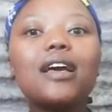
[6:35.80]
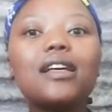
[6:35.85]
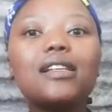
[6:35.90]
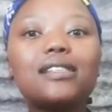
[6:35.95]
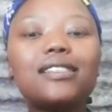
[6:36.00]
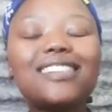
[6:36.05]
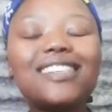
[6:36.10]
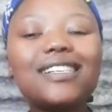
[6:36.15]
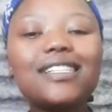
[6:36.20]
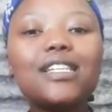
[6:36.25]
a
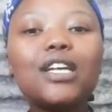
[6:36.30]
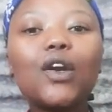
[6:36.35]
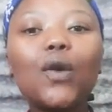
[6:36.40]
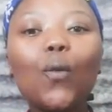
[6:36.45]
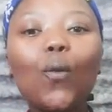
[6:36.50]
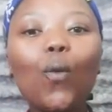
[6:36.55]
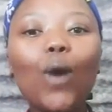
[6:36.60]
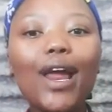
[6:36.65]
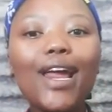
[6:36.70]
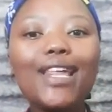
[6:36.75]

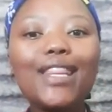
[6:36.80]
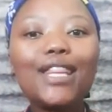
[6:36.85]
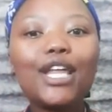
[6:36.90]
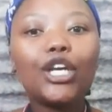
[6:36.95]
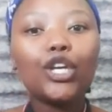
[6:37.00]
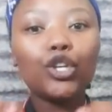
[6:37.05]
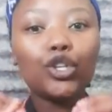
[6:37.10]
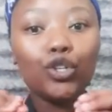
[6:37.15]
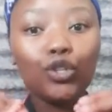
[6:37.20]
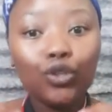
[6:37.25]
certain way
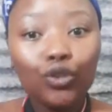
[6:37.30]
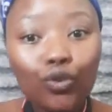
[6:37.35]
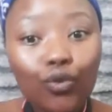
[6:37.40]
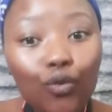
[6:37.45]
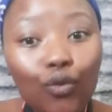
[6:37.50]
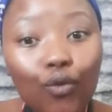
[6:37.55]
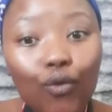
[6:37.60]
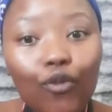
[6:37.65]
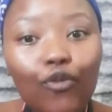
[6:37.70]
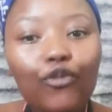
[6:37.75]
that
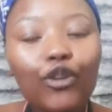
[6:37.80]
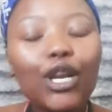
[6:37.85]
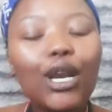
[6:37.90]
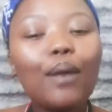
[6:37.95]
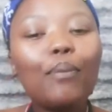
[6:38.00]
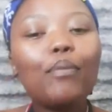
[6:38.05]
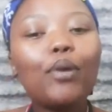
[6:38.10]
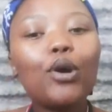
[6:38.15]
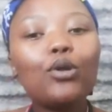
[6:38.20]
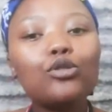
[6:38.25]
you feel
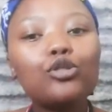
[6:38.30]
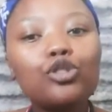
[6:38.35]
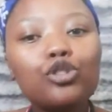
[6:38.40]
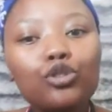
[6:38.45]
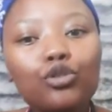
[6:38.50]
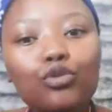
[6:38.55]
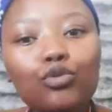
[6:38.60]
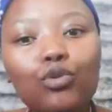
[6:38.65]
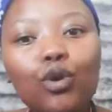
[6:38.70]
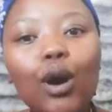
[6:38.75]
about
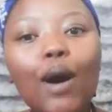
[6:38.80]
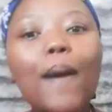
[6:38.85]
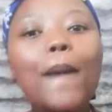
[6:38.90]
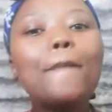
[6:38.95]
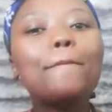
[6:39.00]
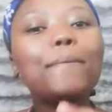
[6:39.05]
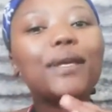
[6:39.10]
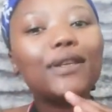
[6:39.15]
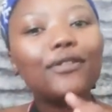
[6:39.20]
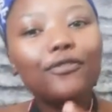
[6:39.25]
you
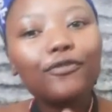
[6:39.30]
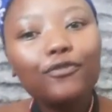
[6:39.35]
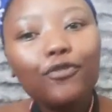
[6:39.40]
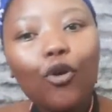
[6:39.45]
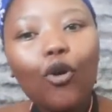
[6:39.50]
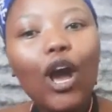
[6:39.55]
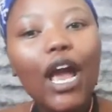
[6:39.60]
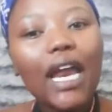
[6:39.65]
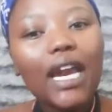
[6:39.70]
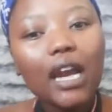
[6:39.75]

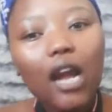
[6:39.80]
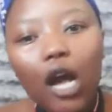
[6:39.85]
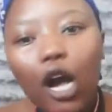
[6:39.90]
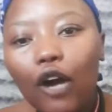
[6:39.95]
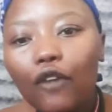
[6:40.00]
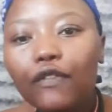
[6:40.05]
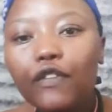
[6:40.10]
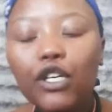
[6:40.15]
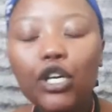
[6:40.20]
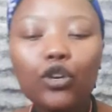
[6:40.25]
before and
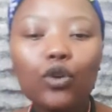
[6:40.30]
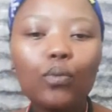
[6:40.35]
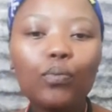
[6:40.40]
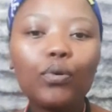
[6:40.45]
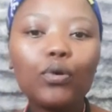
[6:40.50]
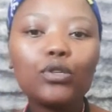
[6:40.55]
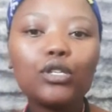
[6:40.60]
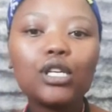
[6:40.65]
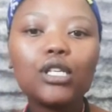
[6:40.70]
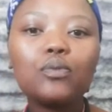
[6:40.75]
after your
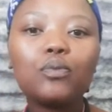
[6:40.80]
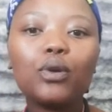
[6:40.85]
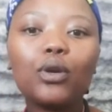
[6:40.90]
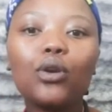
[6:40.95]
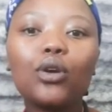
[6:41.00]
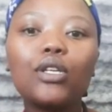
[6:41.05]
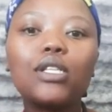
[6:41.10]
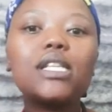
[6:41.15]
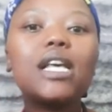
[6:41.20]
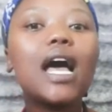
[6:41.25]
process
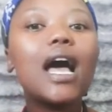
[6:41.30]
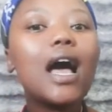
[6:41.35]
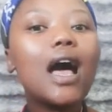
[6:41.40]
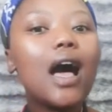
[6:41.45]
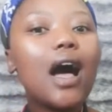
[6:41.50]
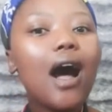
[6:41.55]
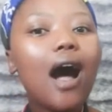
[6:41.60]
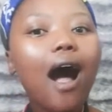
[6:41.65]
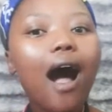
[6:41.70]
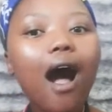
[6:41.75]
because
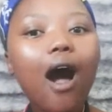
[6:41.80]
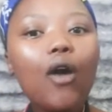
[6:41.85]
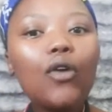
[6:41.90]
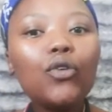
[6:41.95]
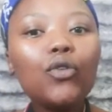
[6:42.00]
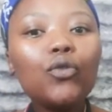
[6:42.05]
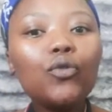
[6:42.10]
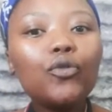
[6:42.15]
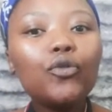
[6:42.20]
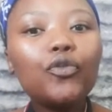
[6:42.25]
how
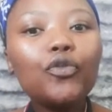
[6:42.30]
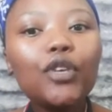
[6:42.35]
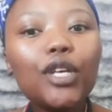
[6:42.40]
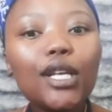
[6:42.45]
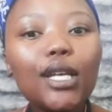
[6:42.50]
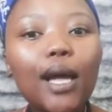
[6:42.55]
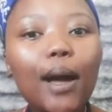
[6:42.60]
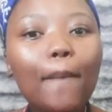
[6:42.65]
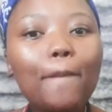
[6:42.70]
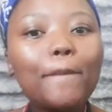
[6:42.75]
you
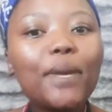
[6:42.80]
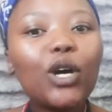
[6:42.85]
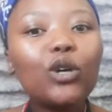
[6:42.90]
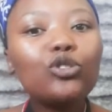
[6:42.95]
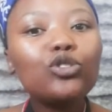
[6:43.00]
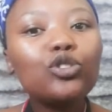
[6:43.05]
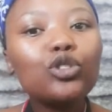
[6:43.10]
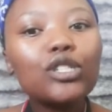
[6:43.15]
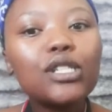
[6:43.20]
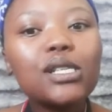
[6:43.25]
feel
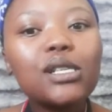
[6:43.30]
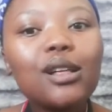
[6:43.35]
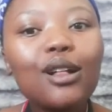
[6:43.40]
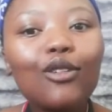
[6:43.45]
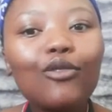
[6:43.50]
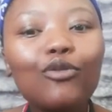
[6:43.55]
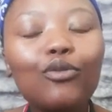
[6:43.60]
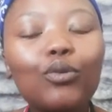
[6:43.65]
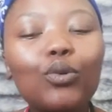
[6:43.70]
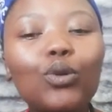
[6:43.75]
about
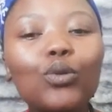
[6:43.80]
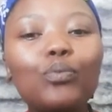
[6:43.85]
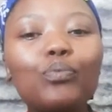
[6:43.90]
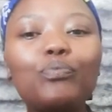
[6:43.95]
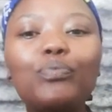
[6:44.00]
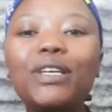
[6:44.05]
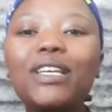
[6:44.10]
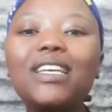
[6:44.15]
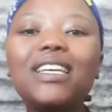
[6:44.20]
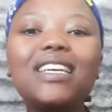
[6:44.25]
yourself will
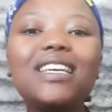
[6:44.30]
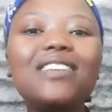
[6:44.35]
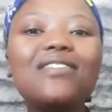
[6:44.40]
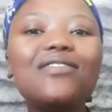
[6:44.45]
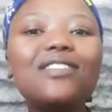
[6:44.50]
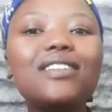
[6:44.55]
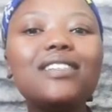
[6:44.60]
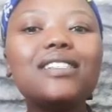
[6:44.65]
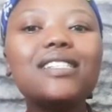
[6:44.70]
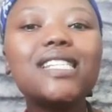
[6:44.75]
be
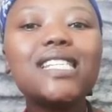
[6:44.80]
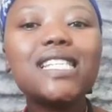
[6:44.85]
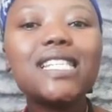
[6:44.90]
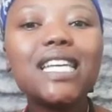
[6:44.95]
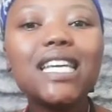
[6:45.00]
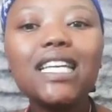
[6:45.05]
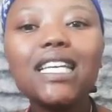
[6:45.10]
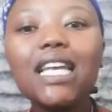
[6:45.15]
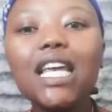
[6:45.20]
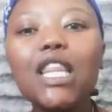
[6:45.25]
even
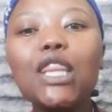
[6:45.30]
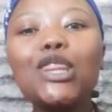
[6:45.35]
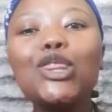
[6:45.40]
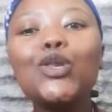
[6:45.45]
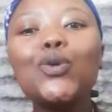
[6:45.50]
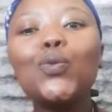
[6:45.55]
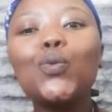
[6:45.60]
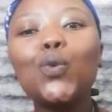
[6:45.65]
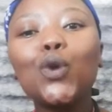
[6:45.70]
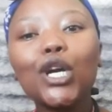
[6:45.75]
seen in
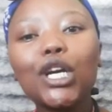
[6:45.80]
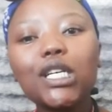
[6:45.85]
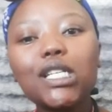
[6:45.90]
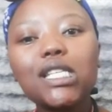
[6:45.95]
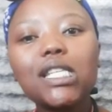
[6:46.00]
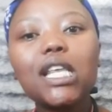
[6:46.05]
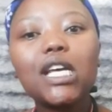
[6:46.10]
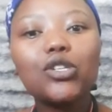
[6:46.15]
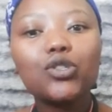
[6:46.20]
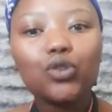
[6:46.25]
the
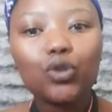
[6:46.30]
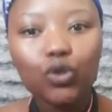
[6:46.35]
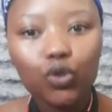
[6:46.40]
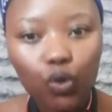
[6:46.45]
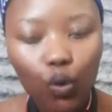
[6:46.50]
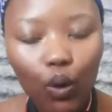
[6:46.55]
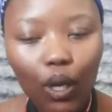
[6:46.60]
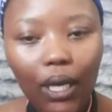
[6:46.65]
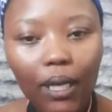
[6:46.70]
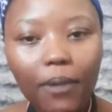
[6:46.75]
works that you're
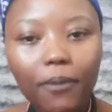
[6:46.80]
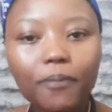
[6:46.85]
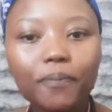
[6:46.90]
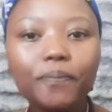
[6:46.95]
doing.